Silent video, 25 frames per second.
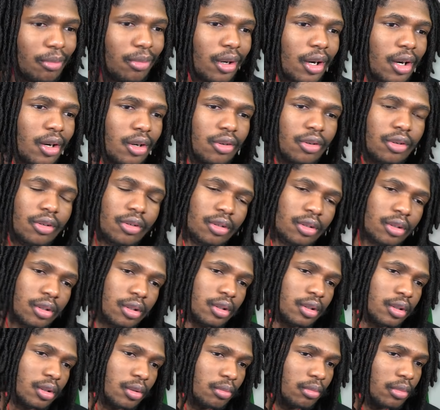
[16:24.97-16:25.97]
Bro,
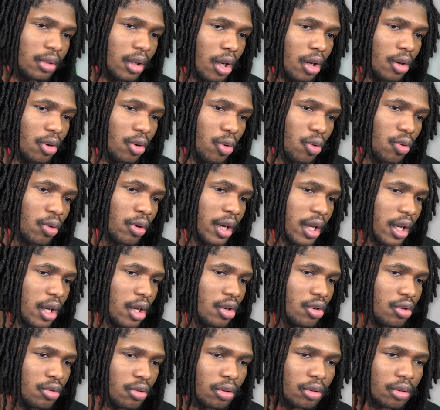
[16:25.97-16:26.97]
bro, who are
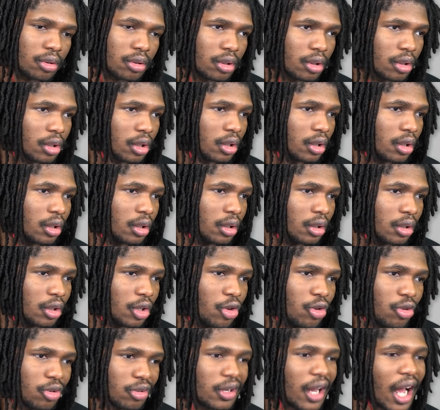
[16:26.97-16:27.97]
you?
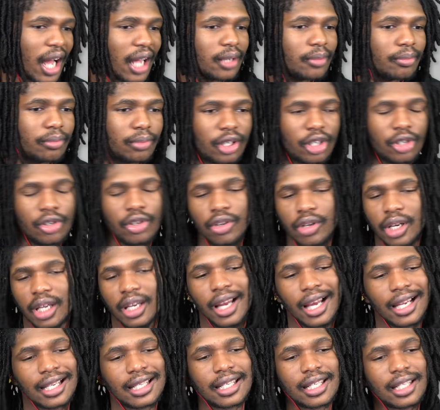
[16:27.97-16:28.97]
You do not, bro. You
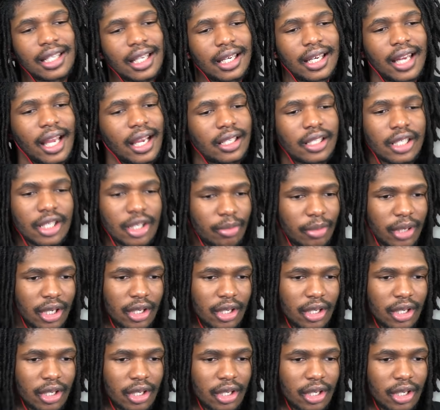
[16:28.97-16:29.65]
cannot sit next to